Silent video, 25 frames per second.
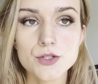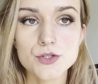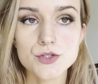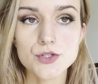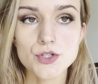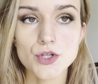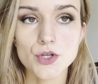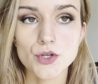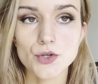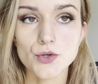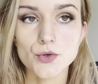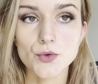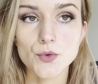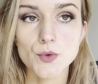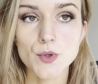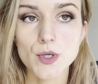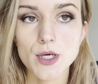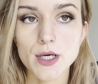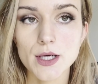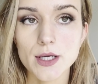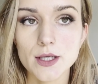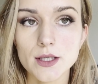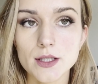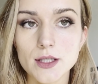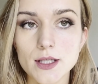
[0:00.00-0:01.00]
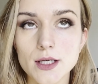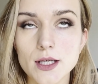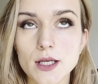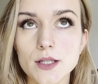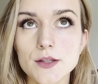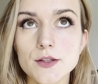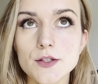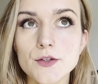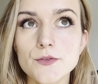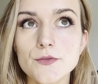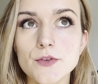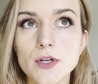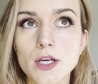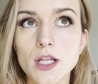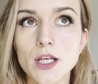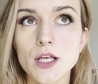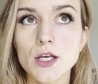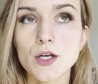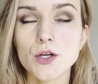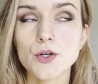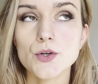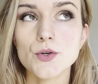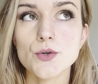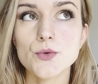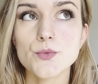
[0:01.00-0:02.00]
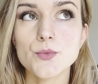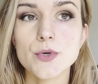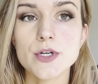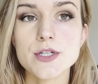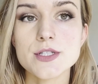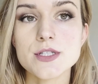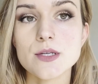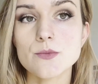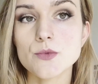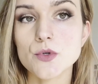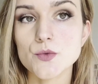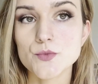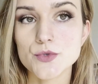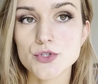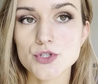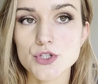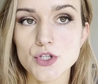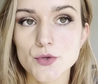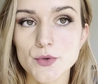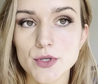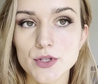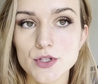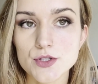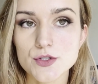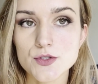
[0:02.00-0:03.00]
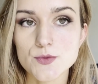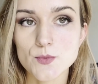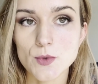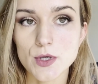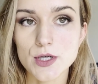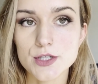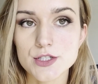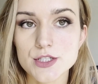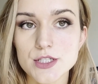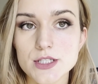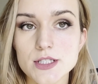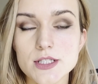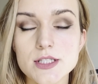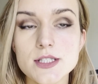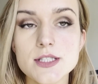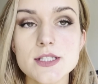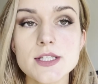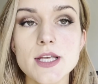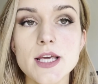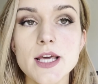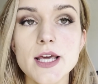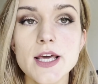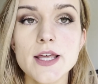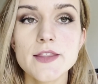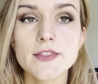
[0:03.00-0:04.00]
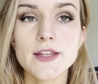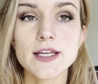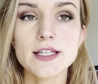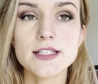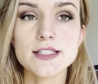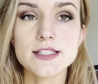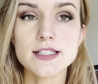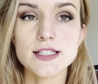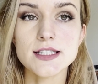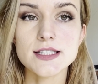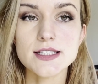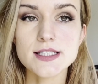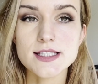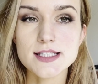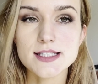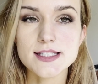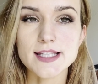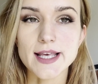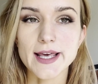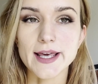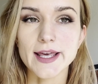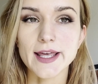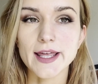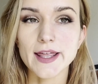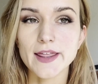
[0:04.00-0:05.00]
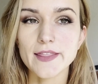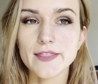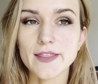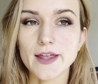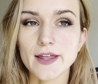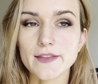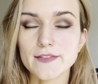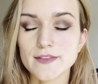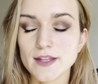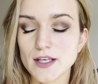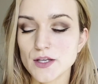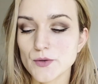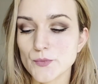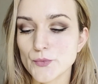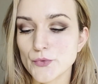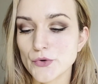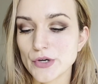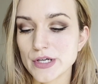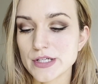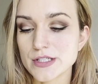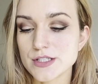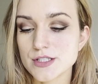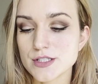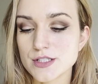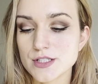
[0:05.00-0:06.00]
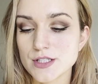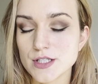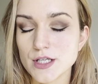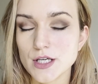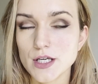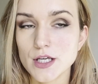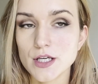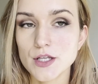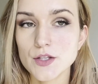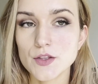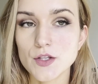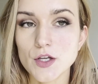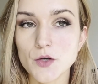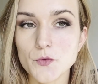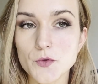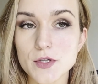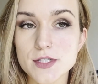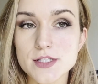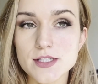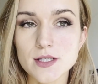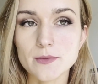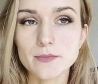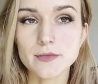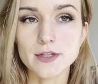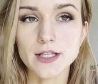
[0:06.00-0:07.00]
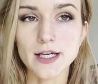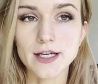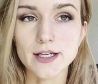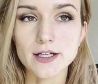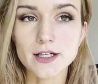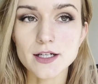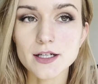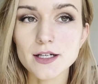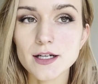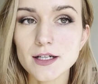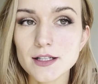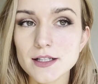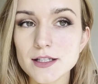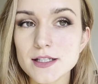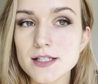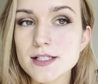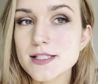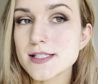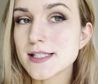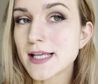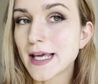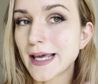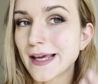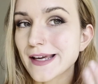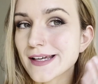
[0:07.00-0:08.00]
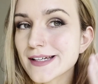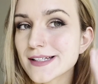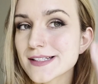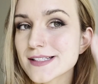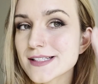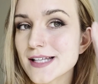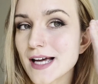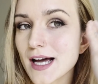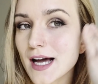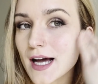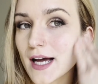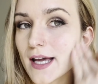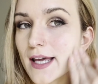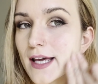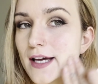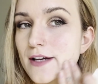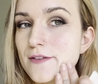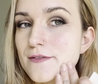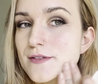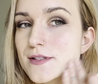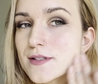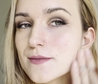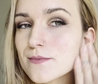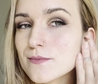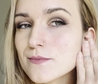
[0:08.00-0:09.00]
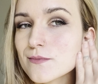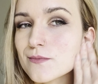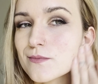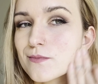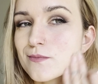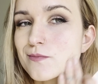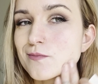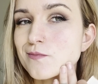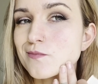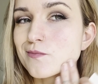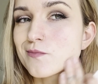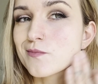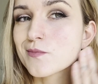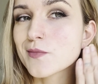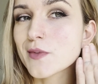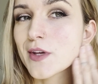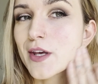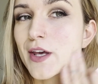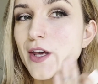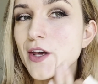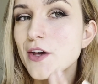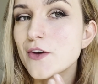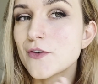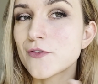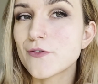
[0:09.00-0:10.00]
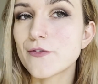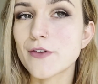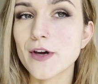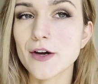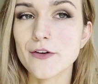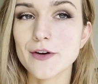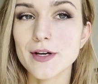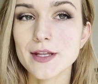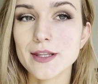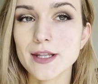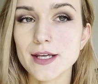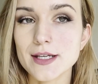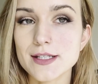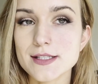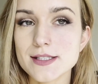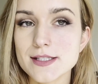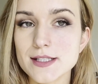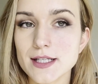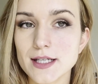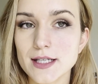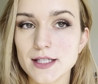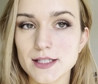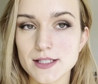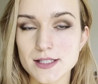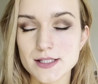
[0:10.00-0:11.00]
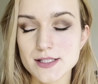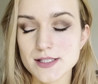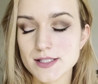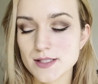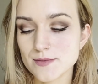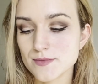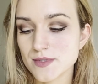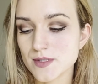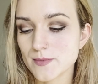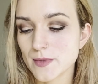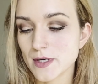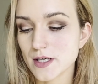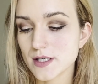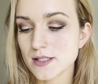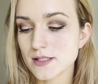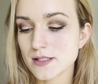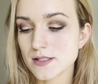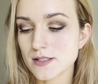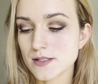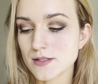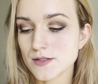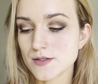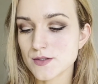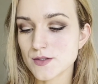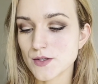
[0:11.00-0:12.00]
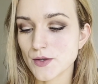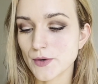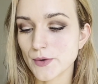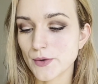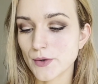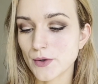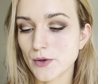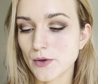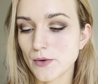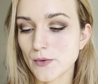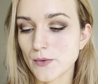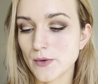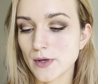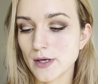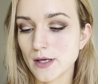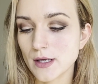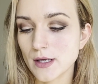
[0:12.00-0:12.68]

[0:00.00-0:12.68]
So in the video where someone was showing the swatches, they did say that they wished there was some lighter colors, and I have some very light skin in some spots, so